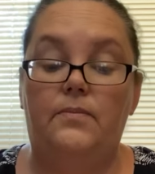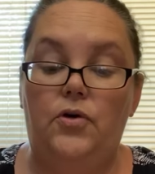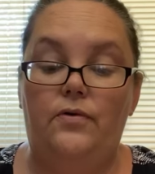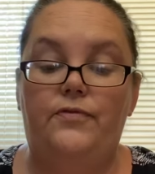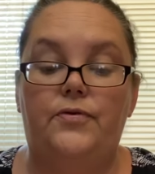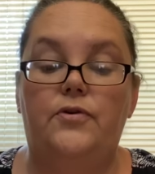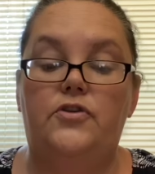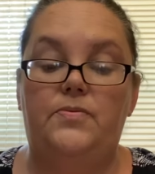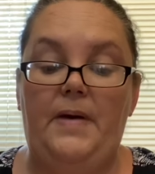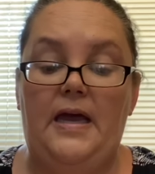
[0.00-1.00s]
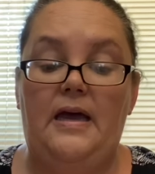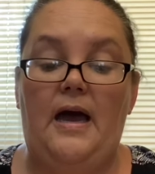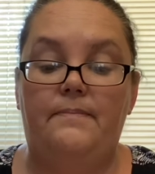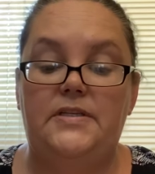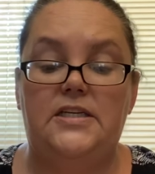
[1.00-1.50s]
move through
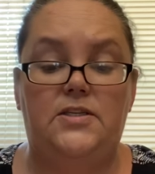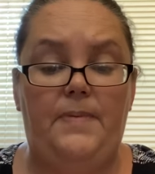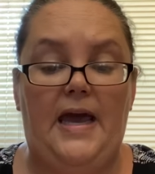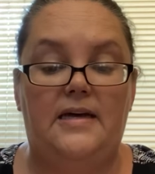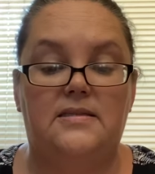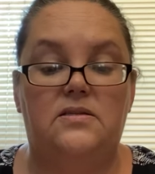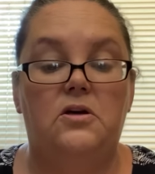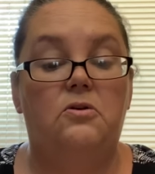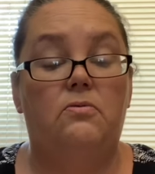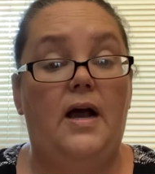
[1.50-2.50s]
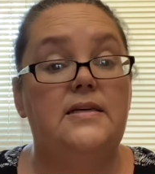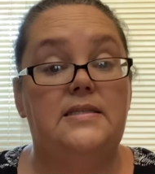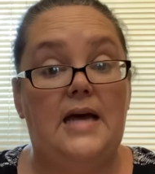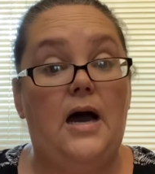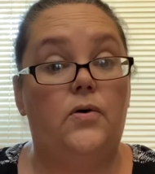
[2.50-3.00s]
empty space, whereas
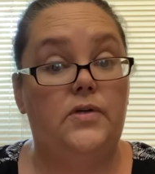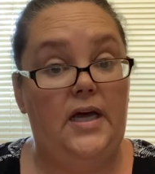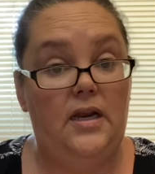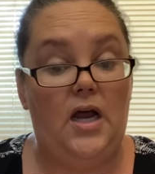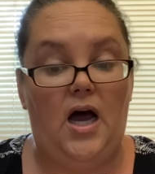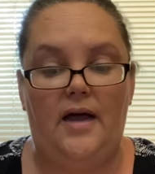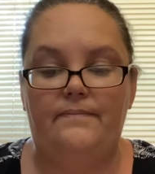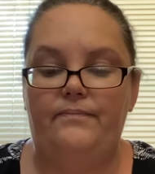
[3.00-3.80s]
sound cannot.